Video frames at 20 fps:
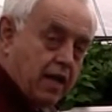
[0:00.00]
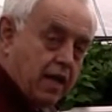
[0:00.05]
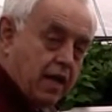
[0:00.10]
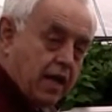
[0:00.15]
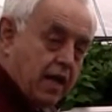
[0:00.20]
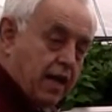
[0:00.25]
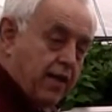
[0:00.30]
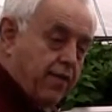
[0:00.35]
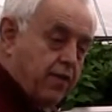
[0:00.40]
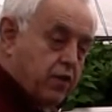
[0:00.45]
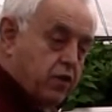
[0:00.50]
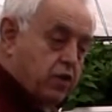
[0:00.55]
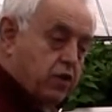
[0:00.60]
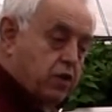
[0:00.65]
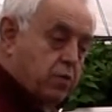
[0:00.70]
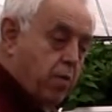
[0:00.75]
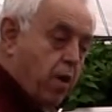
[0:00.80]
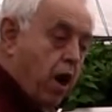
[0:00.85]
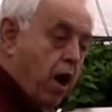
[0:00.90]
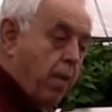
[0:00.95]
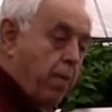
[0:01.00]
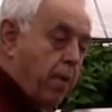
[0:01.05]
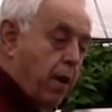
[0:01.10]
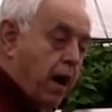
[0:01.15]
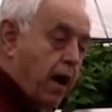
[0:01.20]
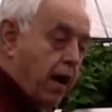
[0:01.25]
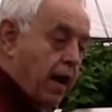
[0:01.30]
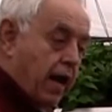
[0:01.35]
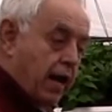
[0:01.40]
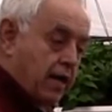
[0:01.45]
If it's a small
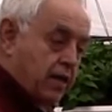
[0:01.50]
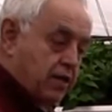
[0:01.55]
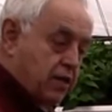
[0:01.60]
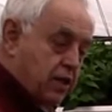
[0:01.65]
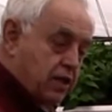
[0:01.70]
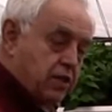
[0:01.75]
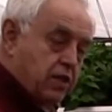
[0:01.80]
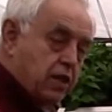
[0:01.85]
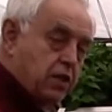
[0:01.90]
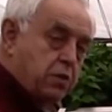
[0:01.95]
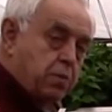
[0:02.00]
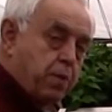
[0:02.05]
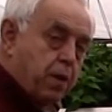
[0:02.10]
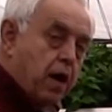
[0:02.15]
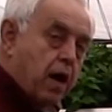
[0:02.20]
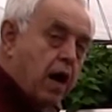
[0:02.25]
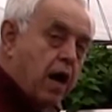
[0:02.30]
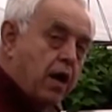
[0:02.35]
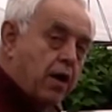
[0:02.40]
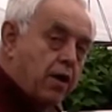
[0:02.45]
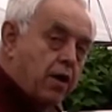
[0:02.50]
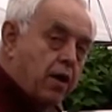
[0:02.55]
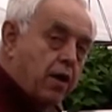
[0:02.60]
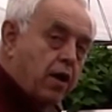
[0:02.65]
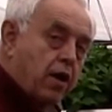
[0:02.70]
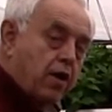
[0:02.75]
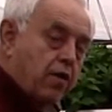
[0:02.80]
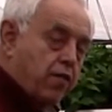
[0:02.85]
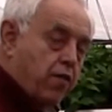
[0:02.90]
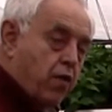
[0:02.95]
pot, like a 6-inch pot or a
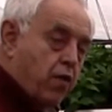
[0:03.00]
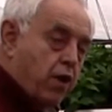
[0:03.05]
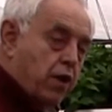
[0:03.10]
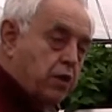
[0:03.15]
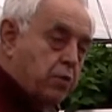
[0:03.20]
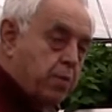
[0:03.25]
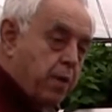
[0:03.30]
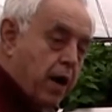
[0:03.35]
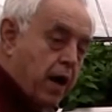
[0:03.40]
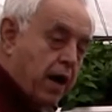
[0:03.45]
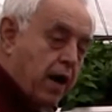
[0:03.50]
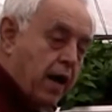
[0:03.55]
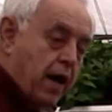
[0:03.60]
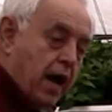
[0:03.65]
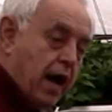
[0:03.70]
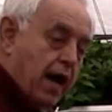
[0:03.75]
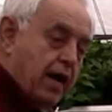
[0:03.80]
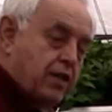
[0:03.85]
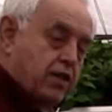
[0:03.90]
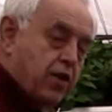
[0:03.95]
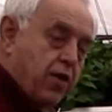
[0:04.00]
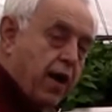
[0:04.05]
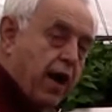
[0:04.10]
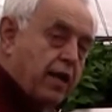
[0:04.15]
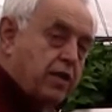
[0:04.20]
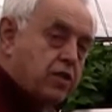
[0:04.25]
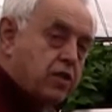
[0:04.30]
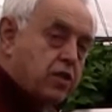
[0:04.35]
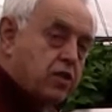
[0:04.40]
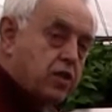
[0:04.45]
4-inch pot, I
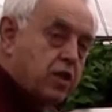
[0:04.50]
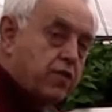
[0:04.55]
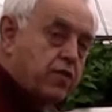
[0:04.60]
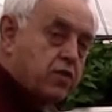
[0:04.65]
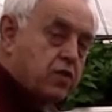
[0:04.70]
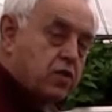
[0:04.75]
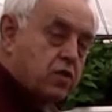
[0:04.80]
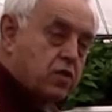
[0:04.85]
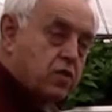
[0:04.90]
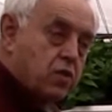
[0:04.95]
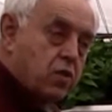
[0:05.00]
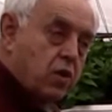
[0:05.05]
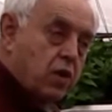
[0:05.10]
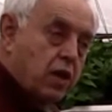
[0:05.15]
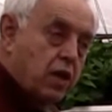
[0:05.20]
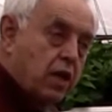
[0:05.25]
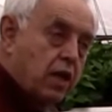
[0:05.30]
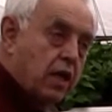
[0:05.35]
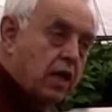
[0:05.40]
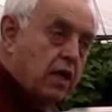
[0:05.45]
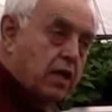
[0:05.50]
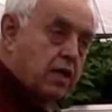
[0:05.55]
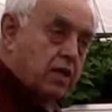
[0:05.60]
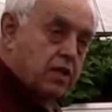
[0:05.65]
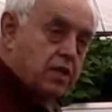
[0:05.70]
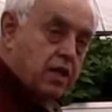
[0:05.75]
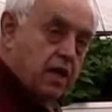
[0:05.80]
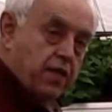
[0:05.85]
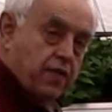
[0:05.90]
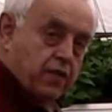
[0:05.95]
scratch the surface of the soil to
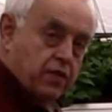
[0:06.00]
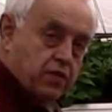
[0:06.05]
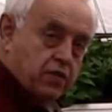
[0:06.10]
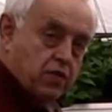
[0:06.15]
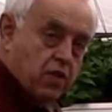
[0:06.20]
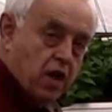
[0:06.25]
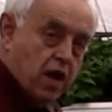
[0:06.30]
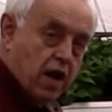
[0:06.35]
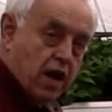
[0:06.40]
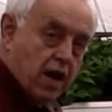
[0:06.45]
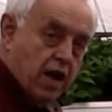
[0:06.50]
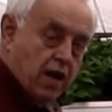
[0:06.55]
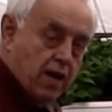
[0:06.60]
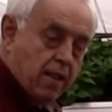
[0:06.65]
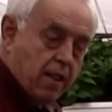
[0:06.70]
see if it's dry.